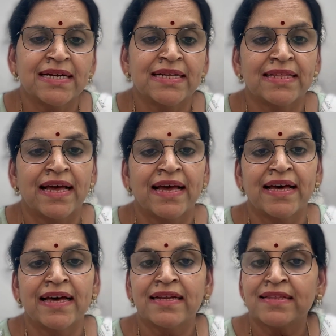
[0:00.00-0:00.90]
in the
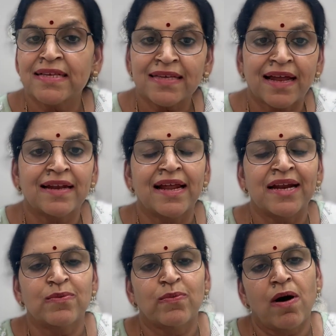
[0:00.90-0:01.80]
air, the
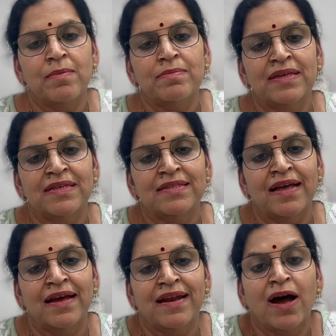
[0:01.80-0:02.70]
sunlight warmth is
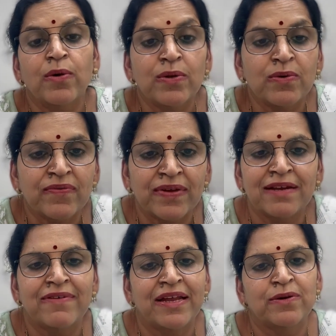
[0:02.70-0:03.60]
there? How do you
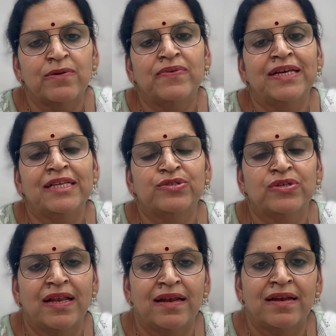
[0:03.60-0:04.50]
feel when you feel
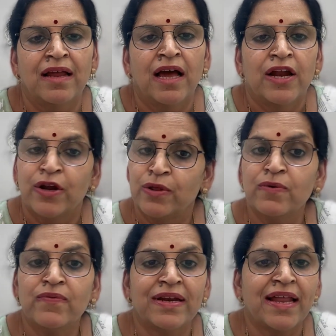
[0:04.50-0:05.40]
chill? Do you
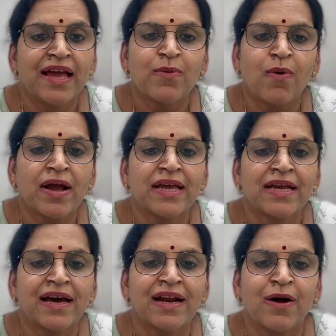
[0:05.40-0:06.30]
feel like walking
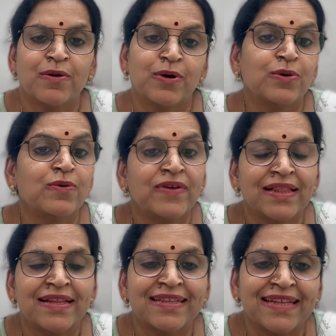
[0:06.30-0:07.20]
around? Do you feel
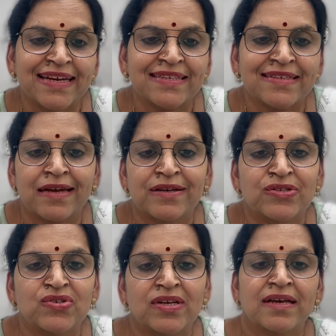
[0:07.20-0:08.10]
that there is
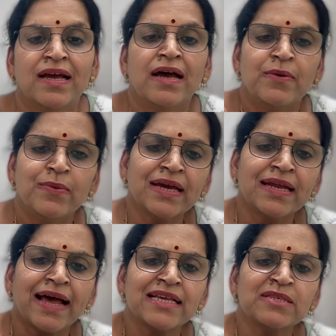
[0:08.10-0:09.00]
energy? We
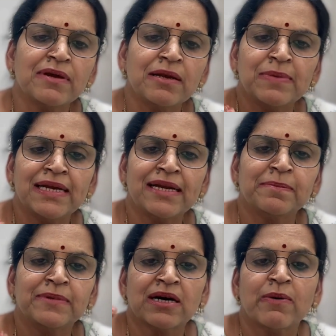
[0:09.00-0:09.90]
can as well build
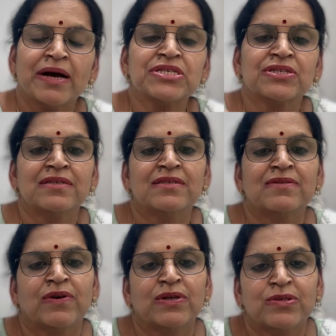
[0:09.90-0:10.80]
up the questions
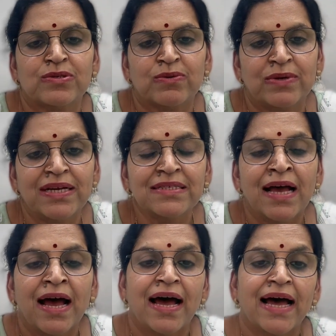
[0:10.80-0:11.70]
for the student
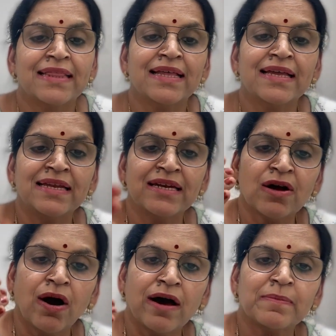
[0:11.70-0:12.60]
and then
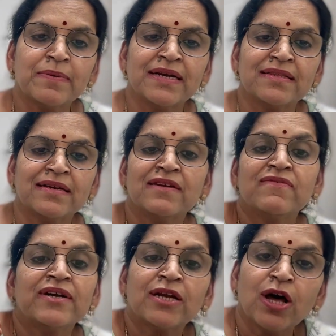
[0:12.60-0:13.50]
incorporate that if
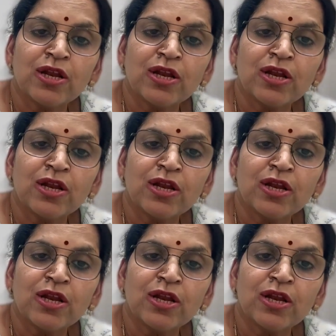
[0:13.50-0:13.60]
at all